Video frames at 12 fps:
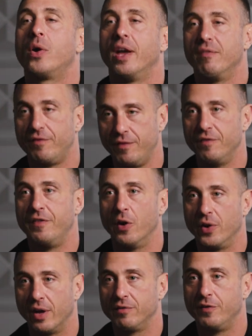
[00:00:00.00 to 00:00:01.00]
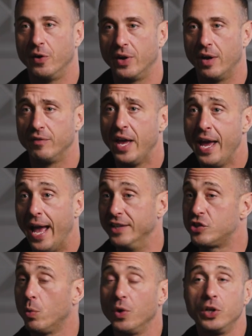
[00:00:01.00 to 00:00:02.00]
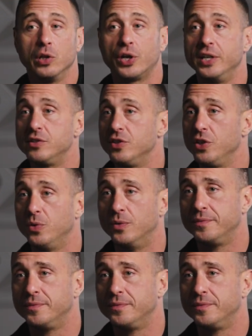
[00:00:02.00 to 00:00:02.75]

Okay, fair enough. And so what are you looking to do?